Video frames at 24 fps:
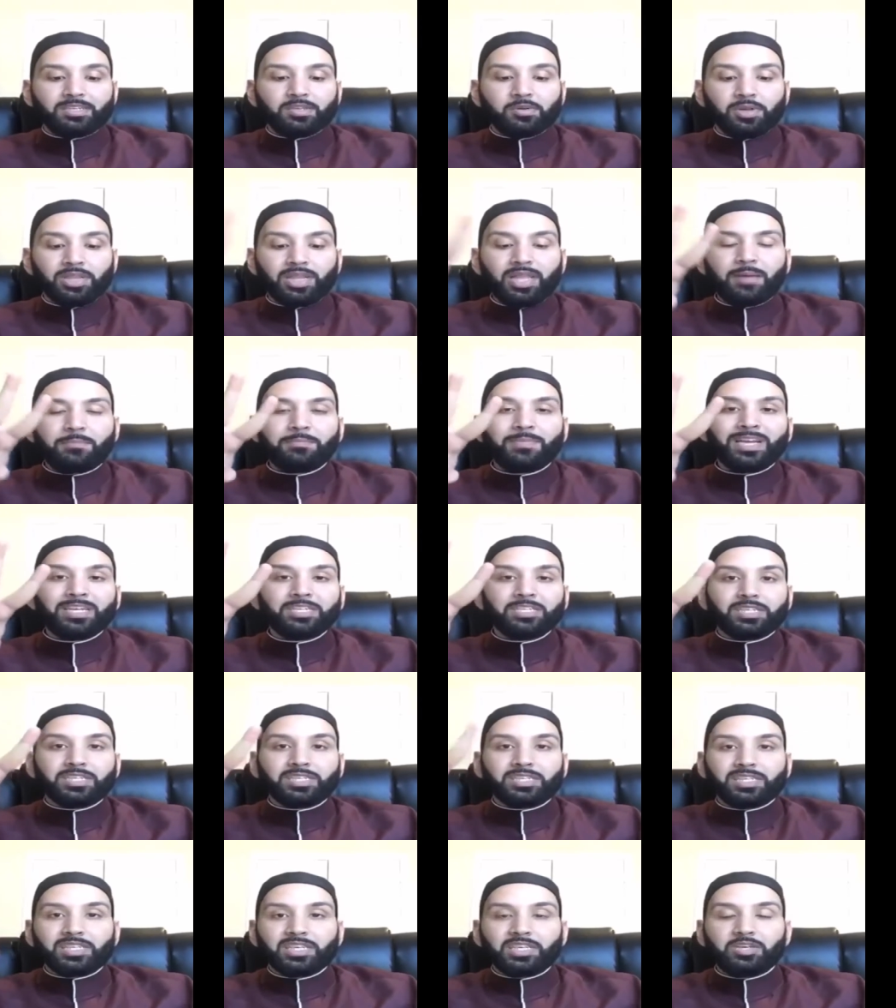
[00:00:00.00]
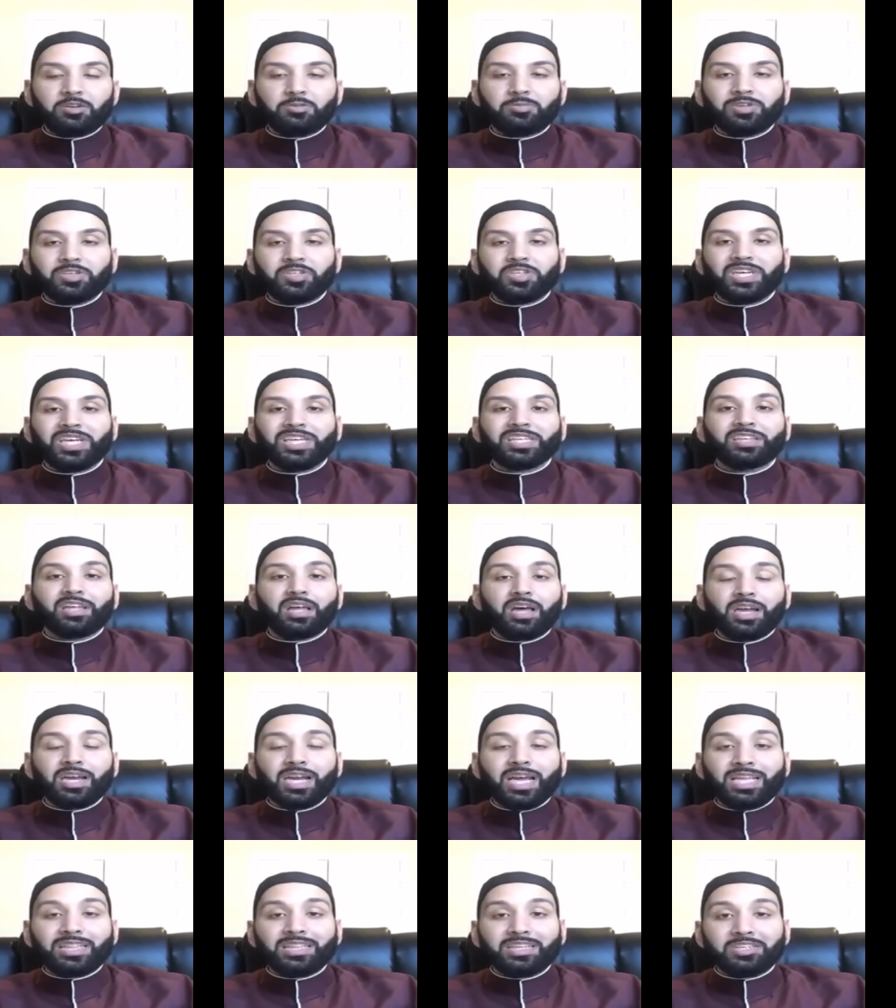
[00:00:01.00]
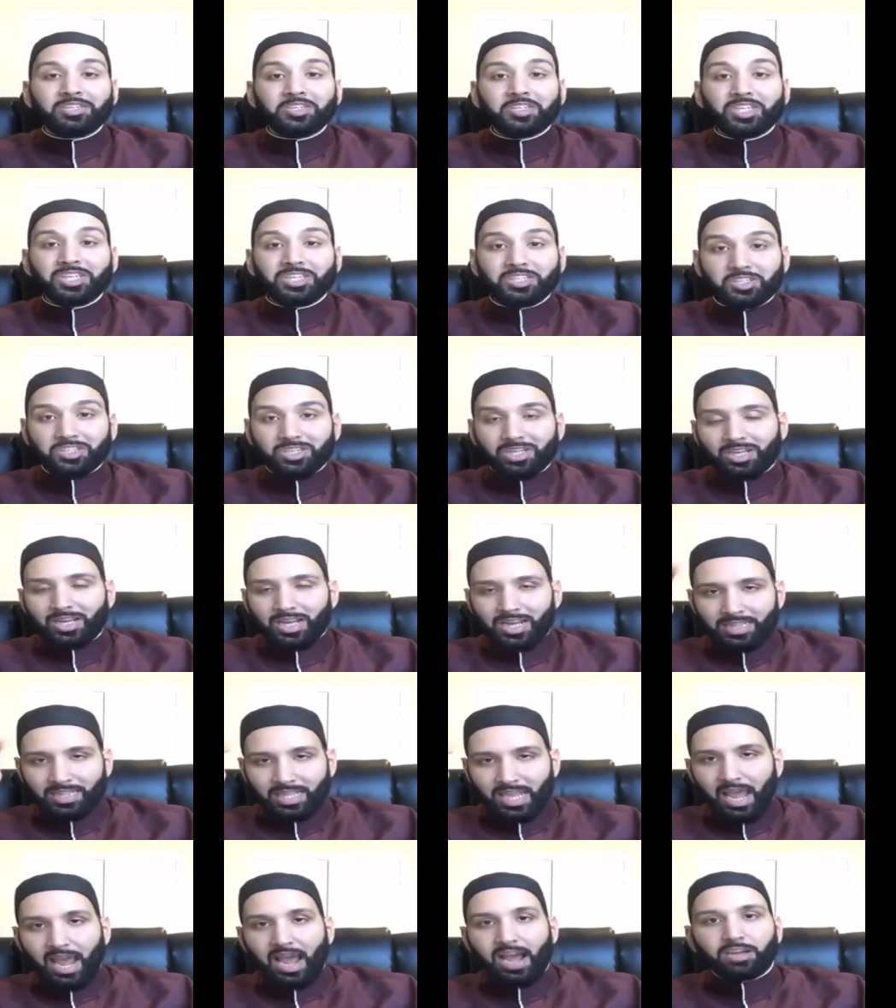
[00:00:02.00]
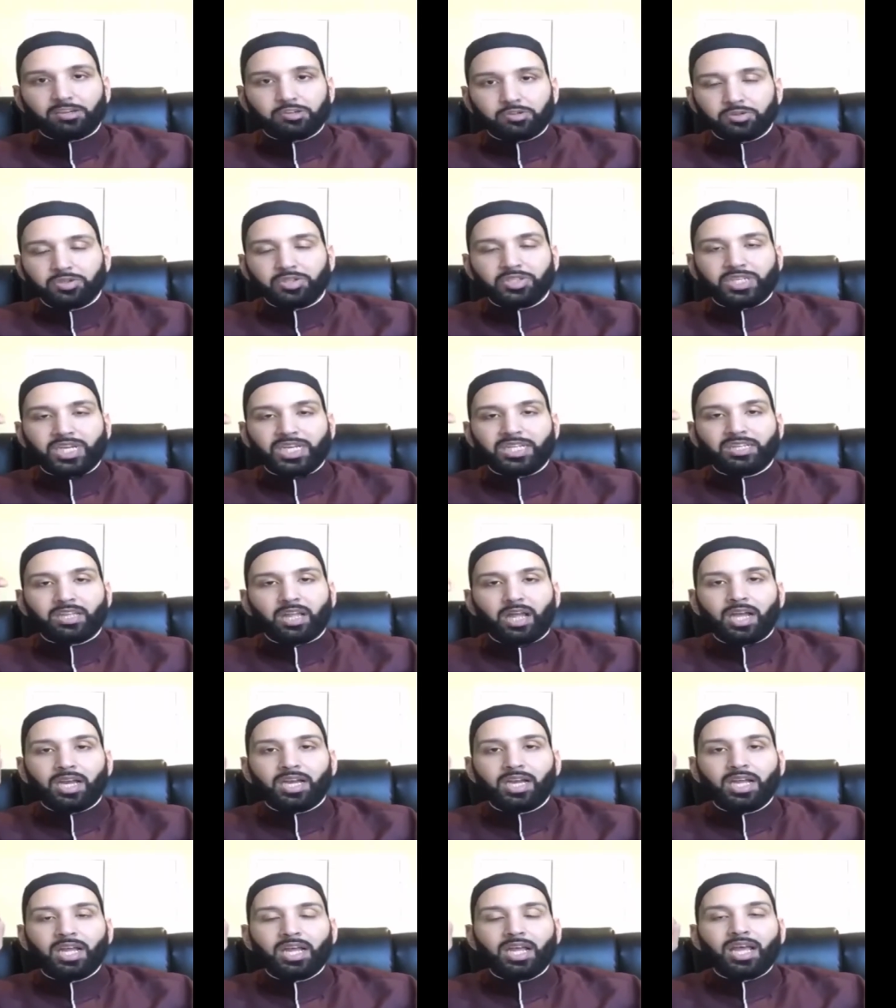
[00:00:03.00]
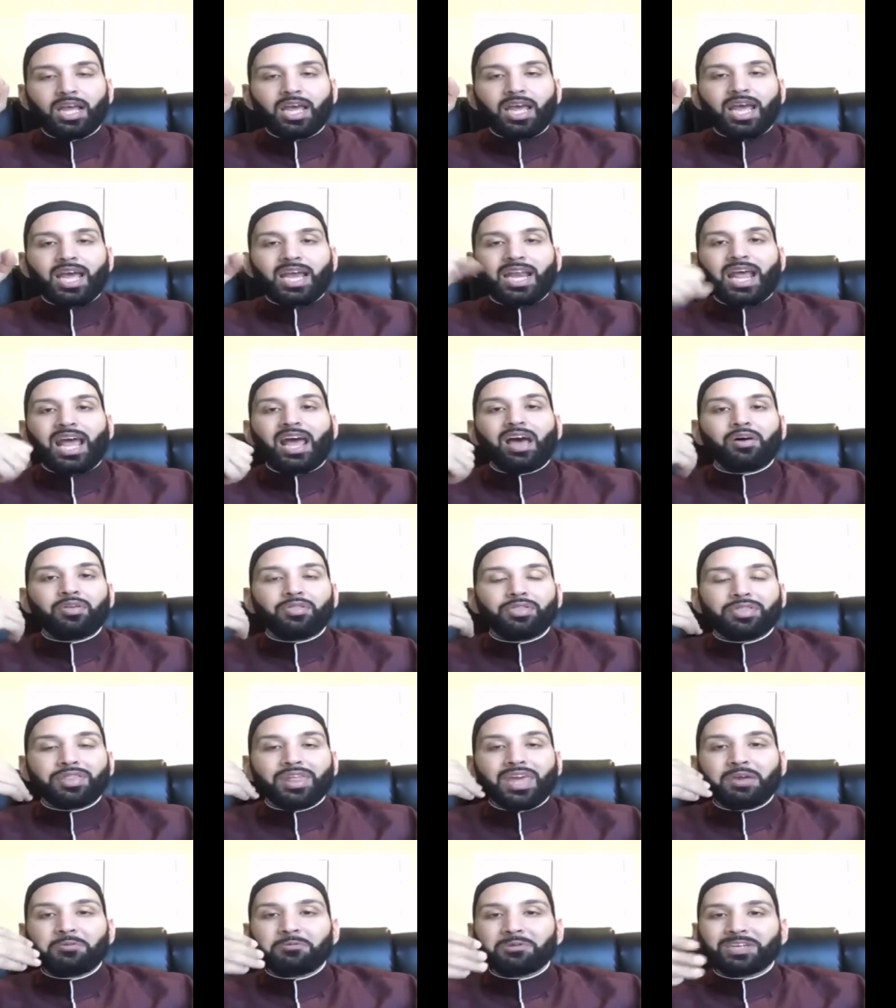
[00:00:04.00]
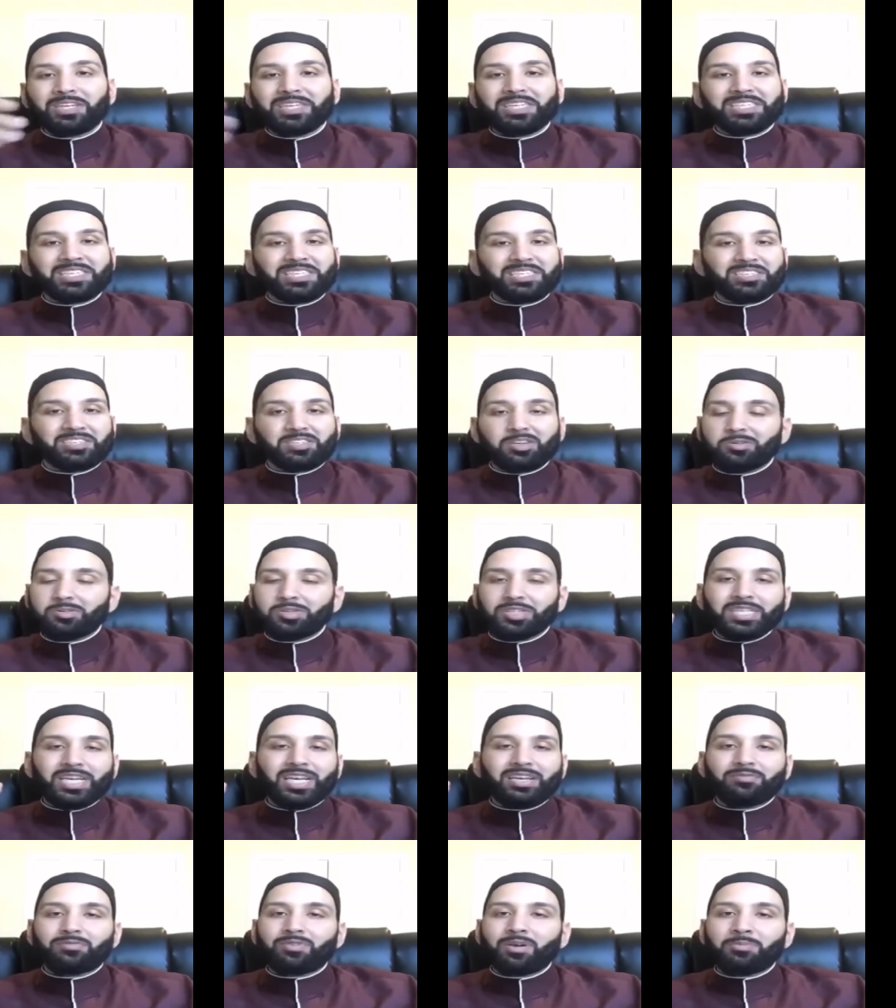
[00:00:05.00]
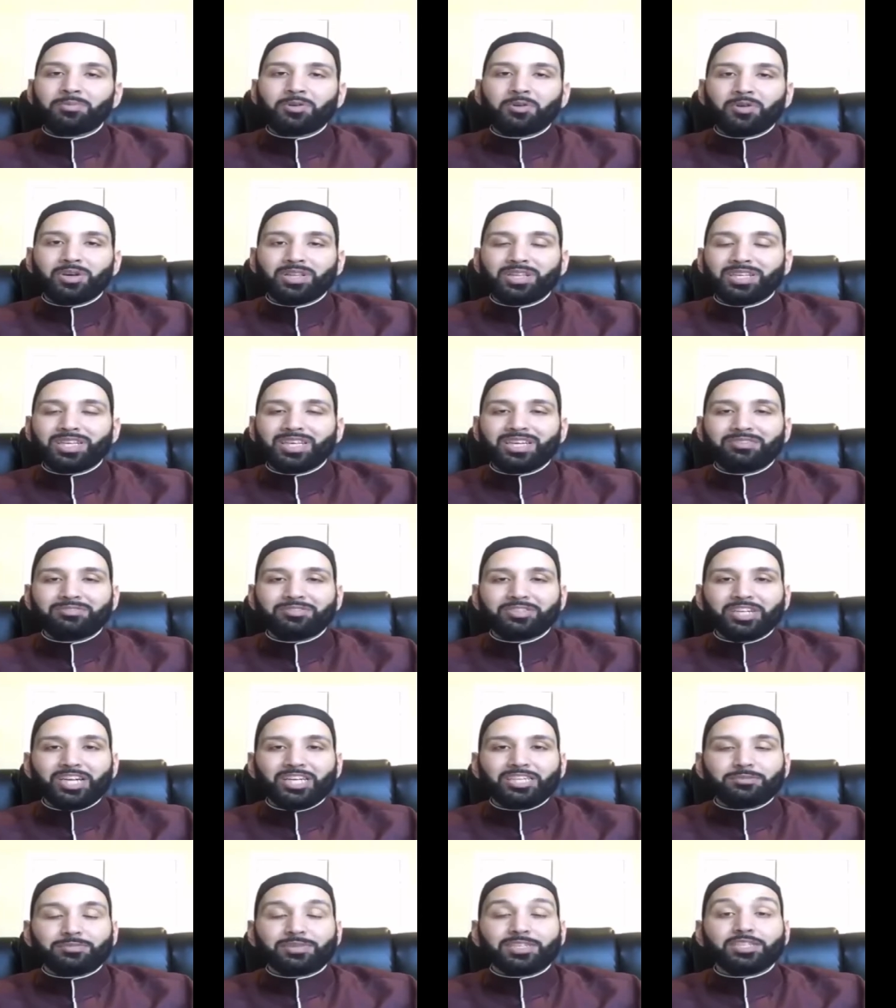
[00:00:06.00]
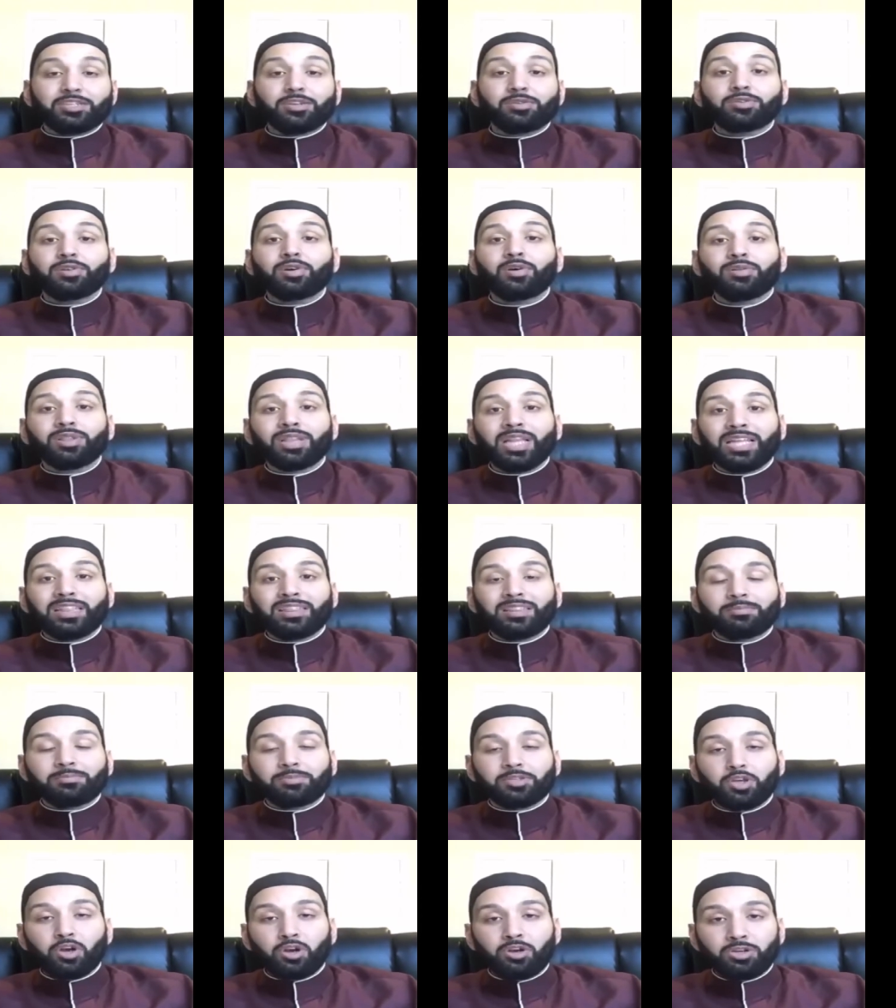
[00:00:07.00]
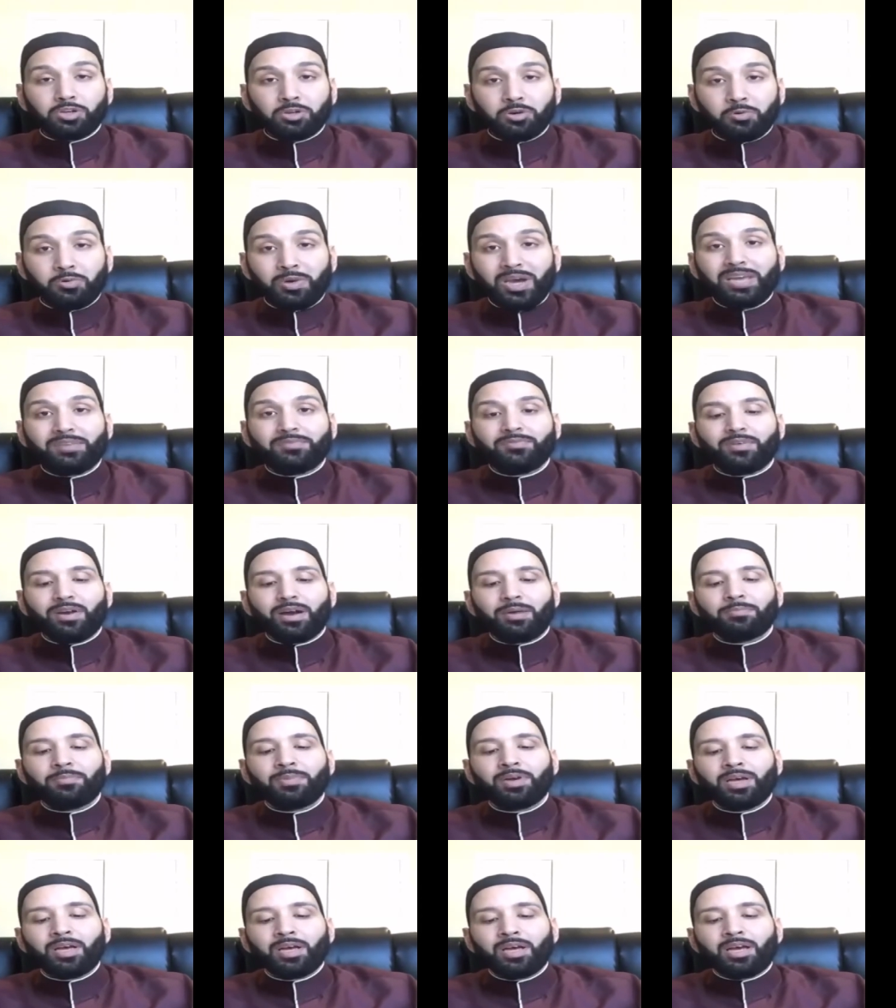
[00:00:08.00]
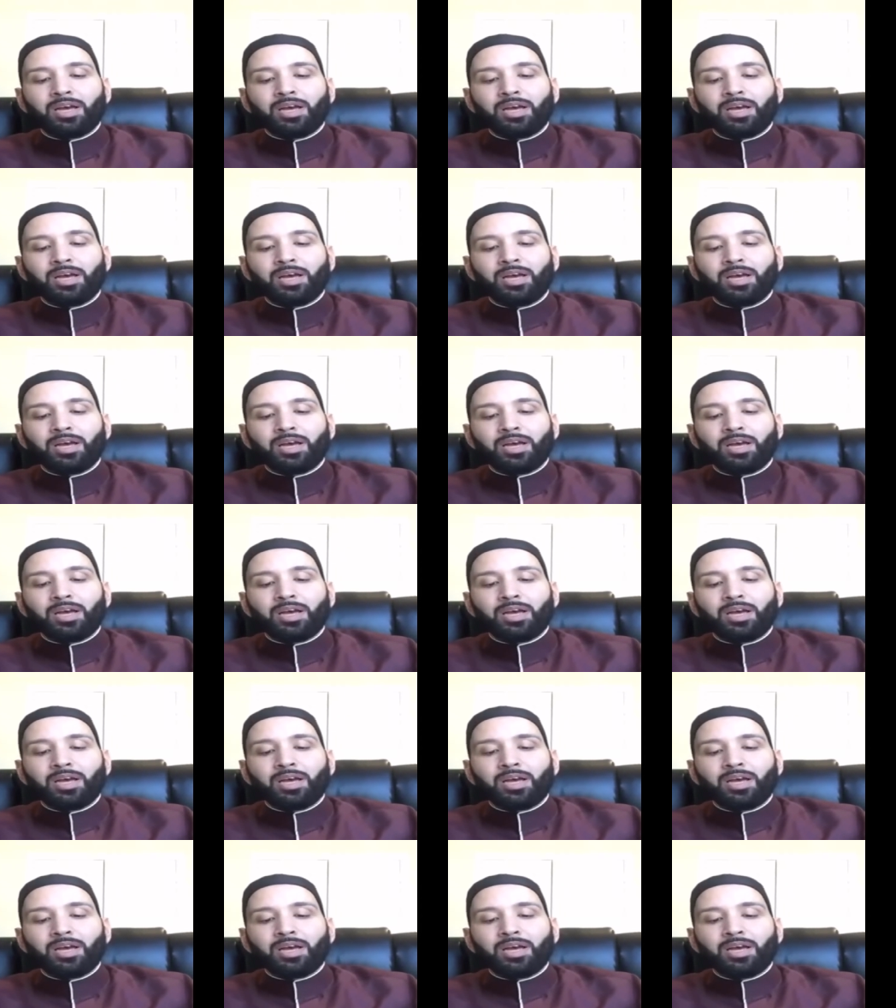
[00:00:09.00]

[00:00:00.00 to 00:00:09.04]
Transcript: So Allah mentions the human shaitan and the jinn and the actual shaitan and how they would disassociate from you on the day of judgment. So don't let them turn you away from